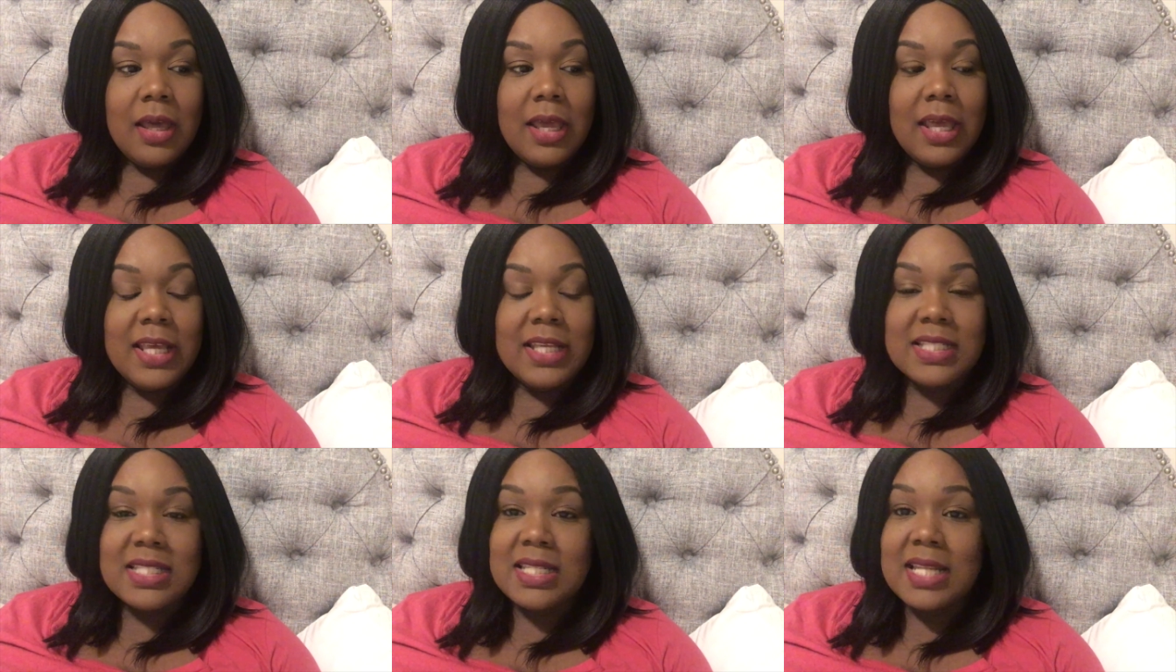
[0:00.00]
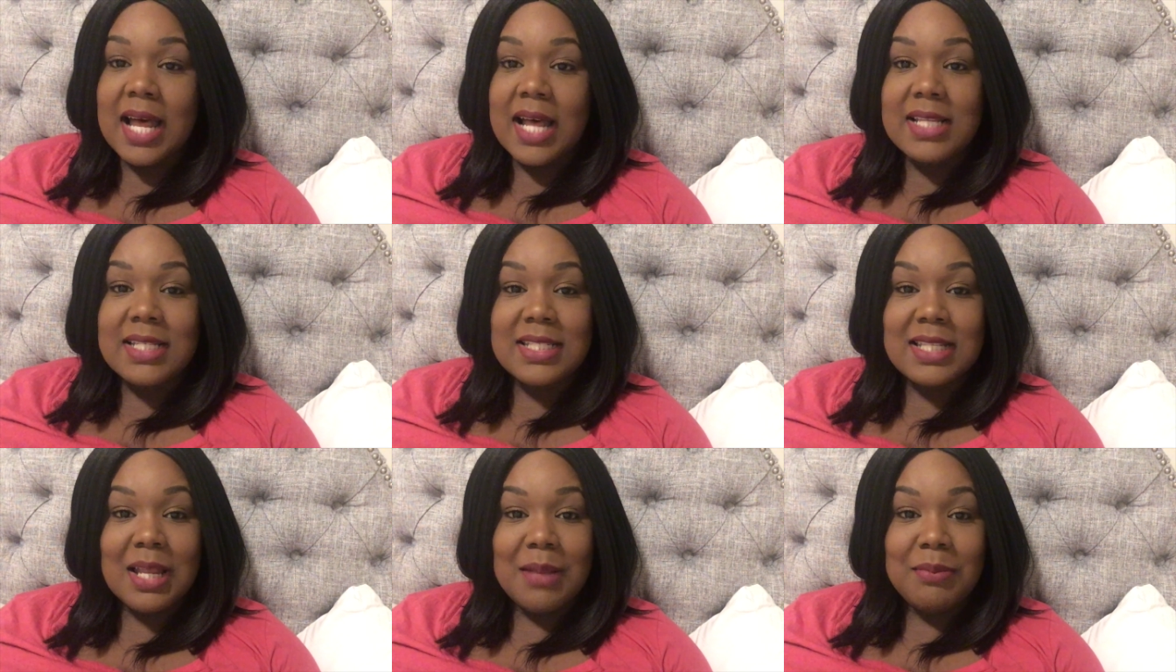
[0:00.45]
is
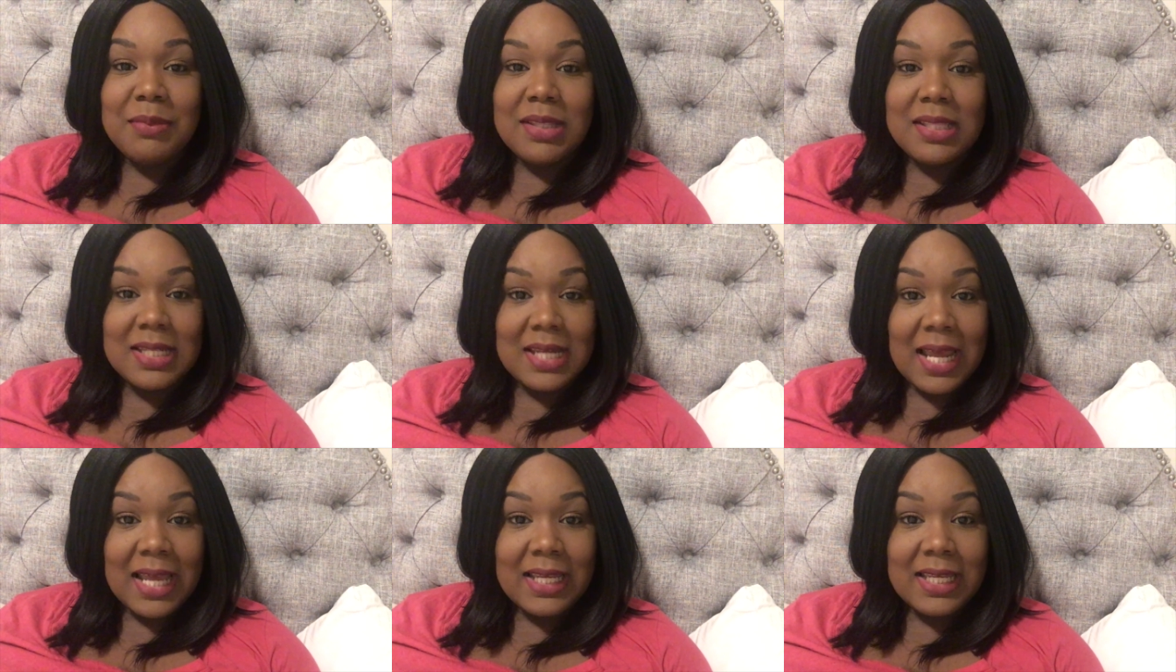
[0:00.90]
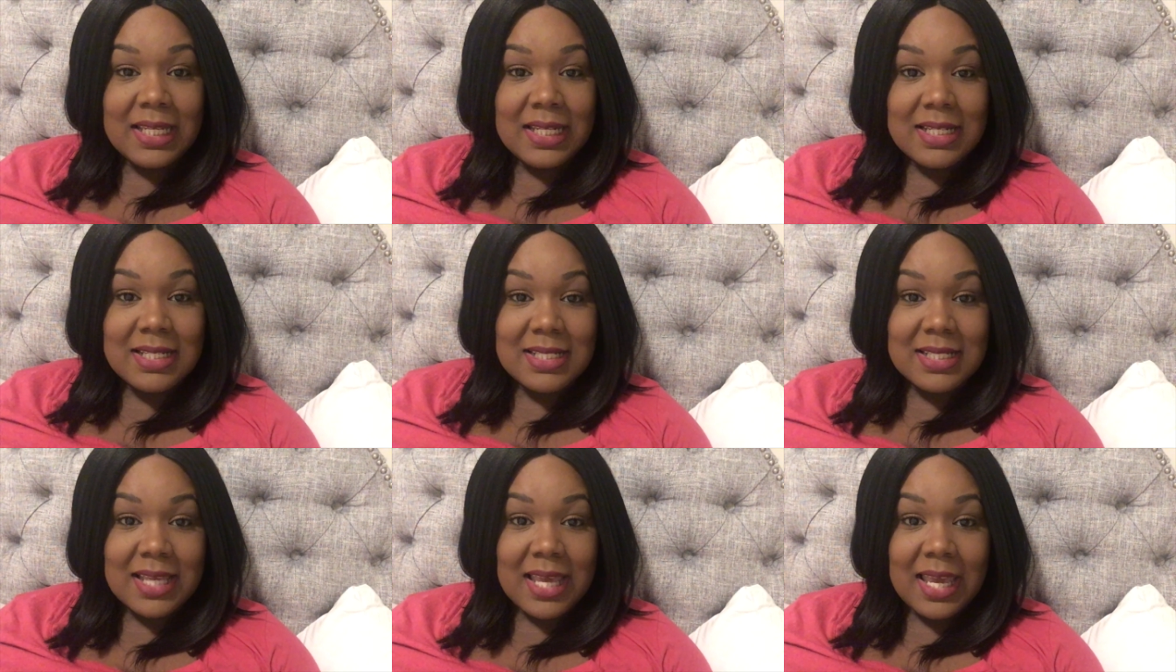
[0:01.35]
not something that I can
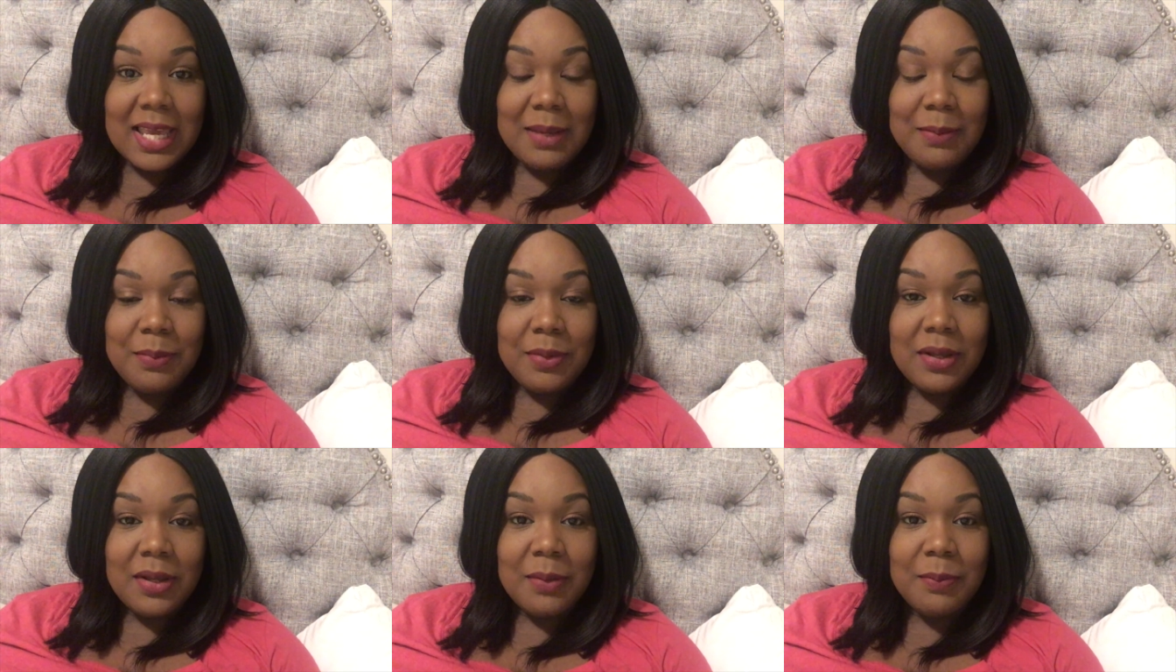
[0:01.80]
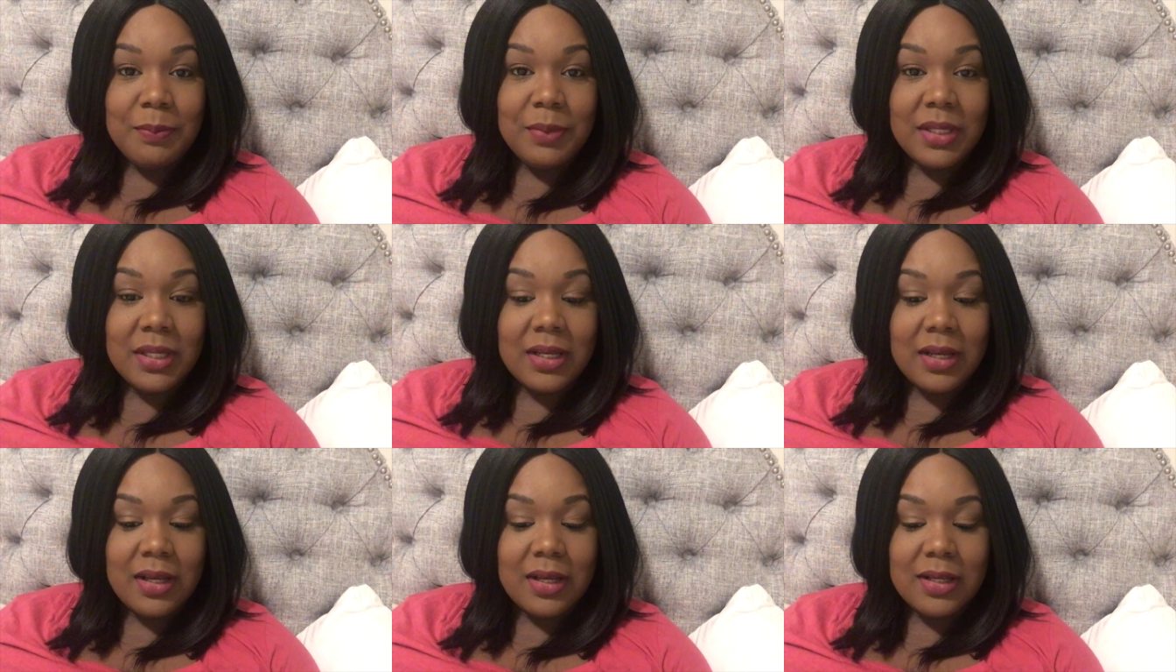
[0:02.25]
escape
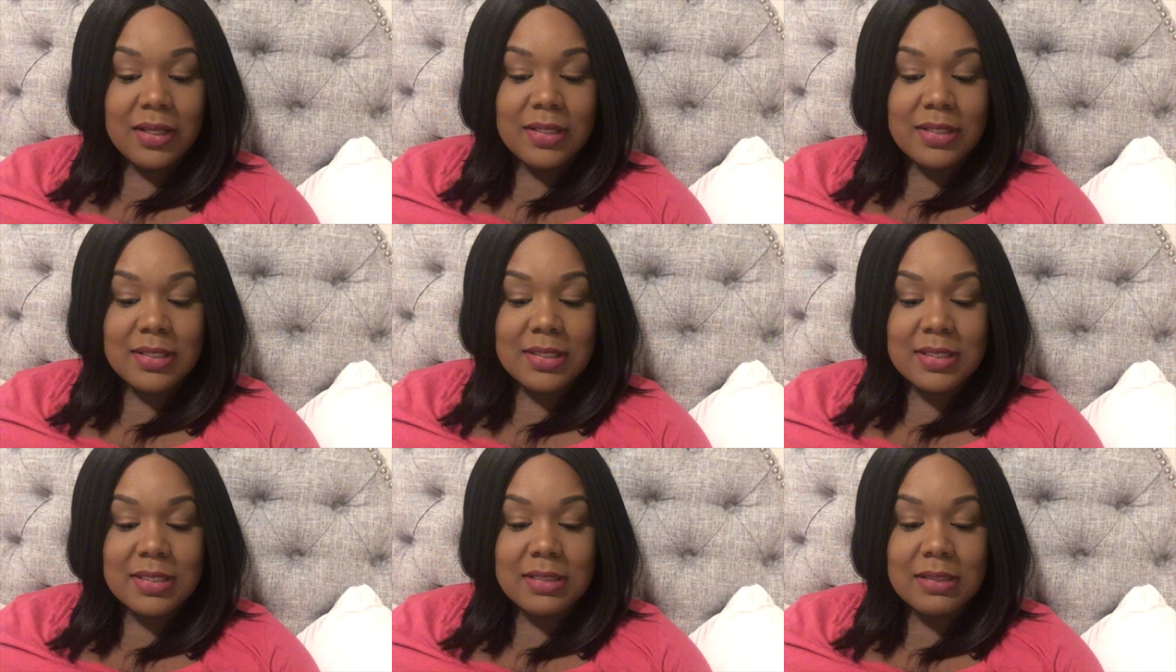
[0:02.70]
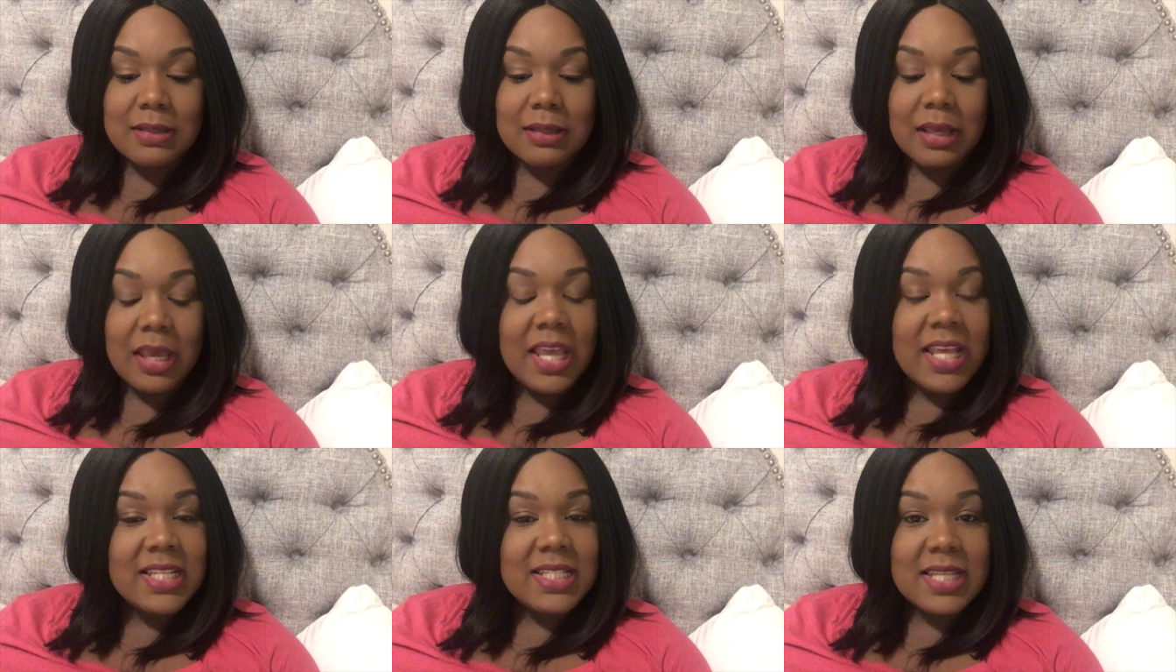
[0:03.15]
because
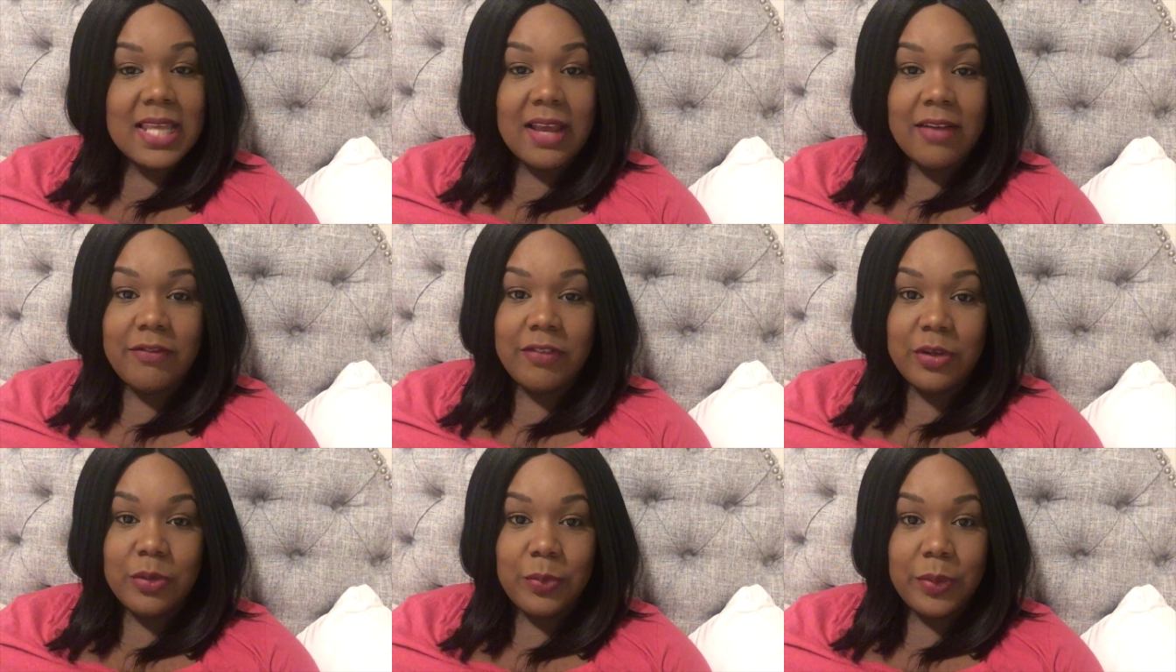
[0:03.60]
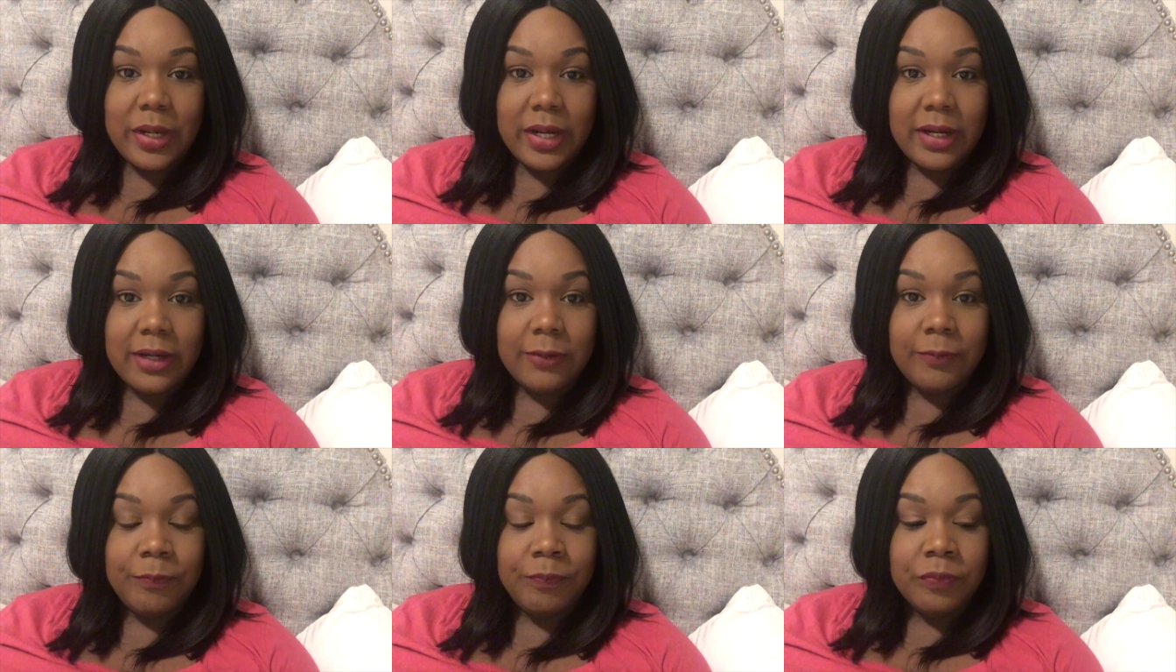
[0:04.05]
it's
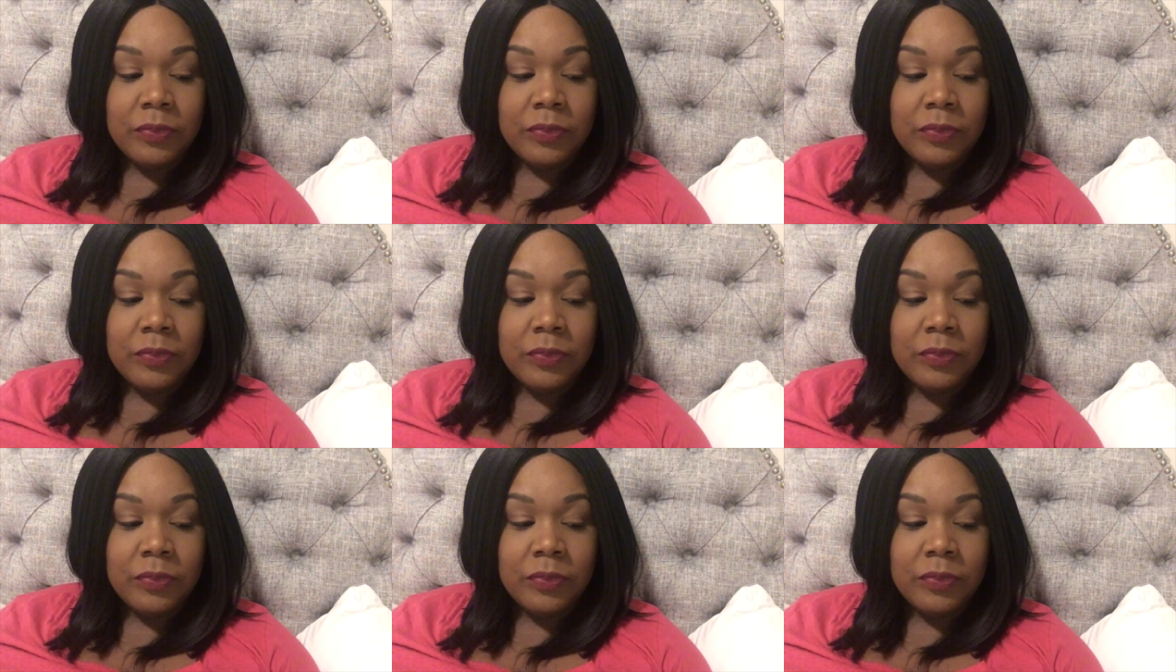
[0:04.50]
everywhere.